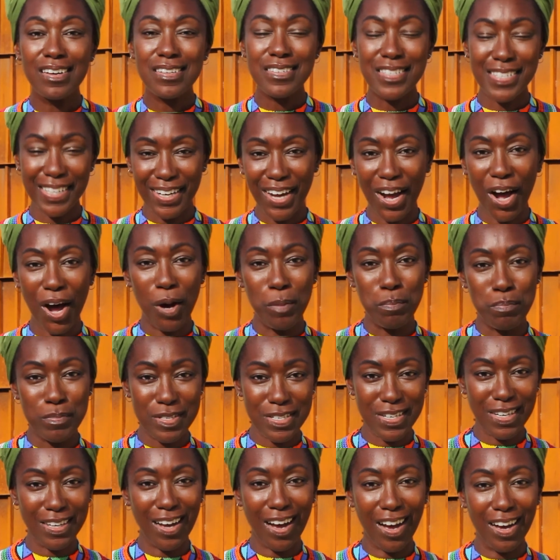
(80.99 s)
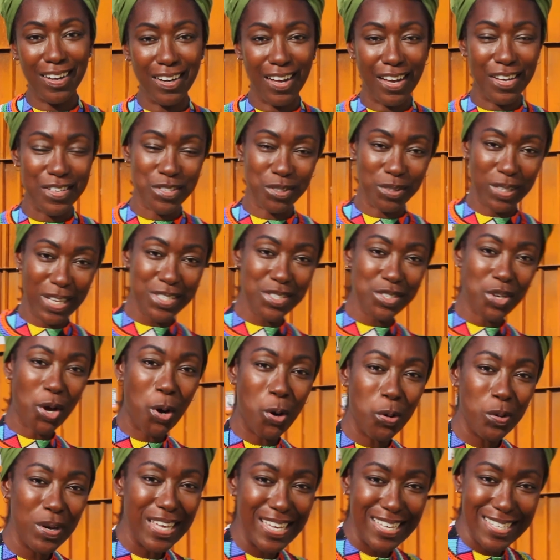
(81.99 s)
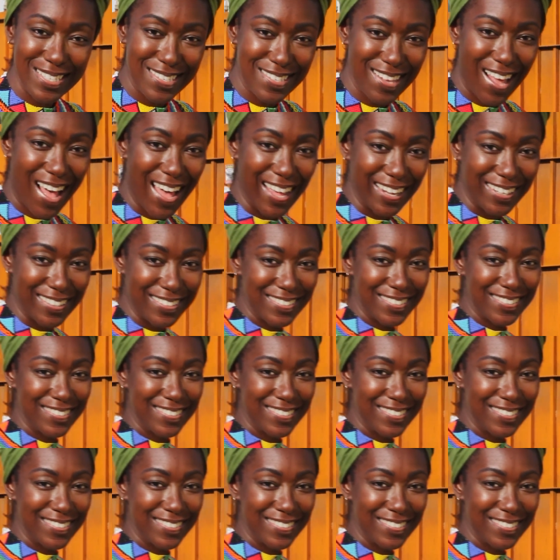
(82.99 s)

to come to Ghana. So let's go inside.